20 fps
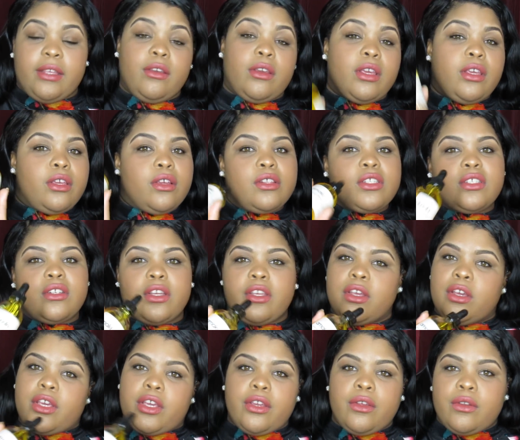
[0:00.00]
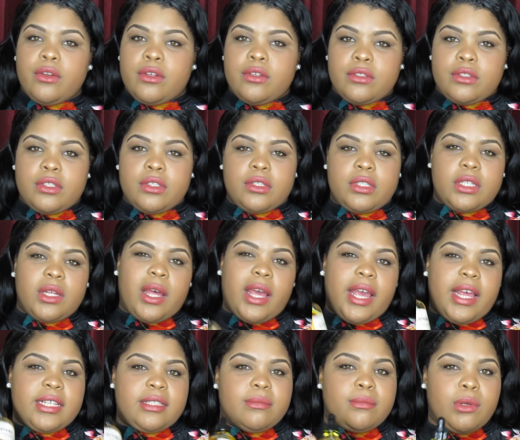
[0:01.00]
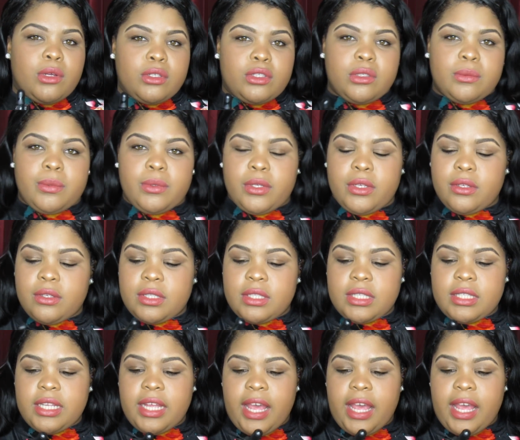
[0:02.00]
you can use it on your cuticles too. So it has multiple uses.